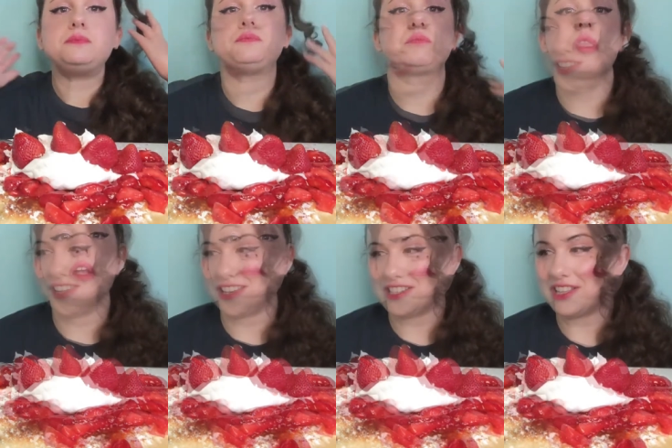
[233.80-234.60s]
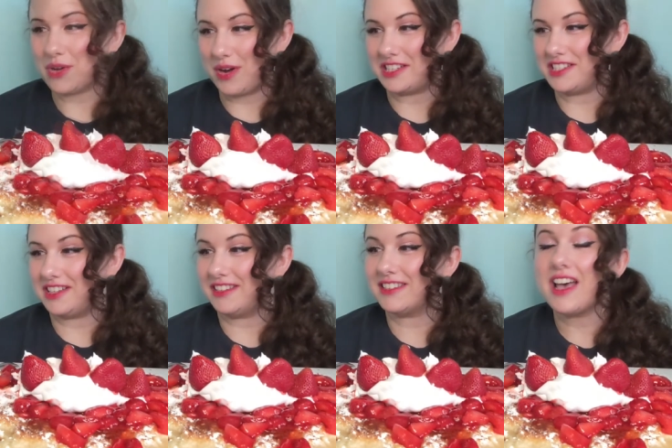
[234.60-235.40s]
So let's get into the
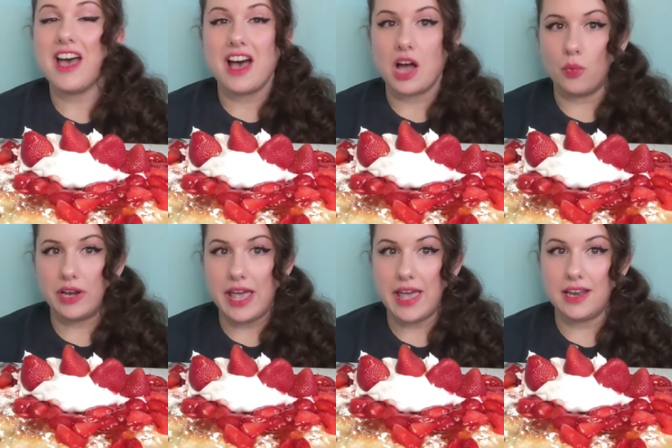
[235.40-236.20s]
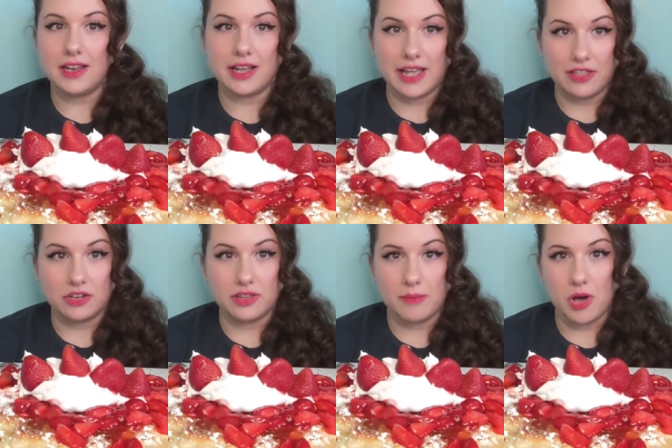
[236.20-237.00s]
questions. I went ahead and I
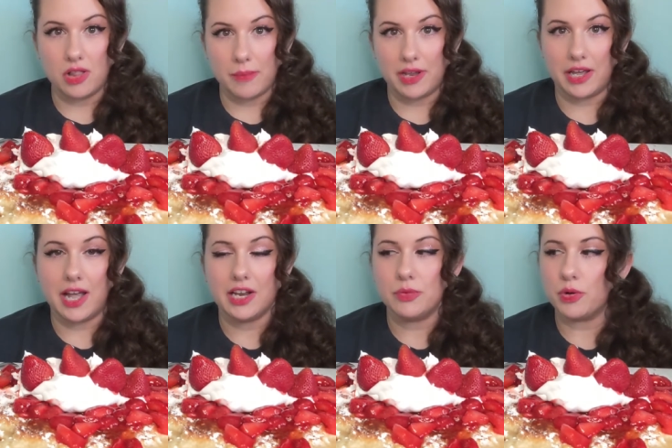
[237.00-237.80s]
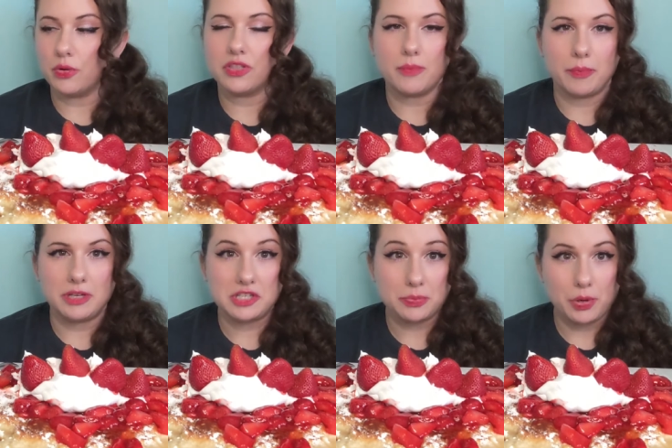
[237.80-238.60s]
gathered them all up and I kind of broke them up
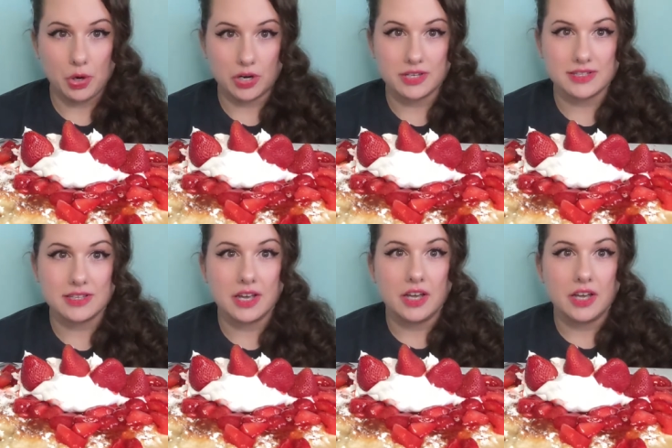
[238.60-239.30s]
into parts.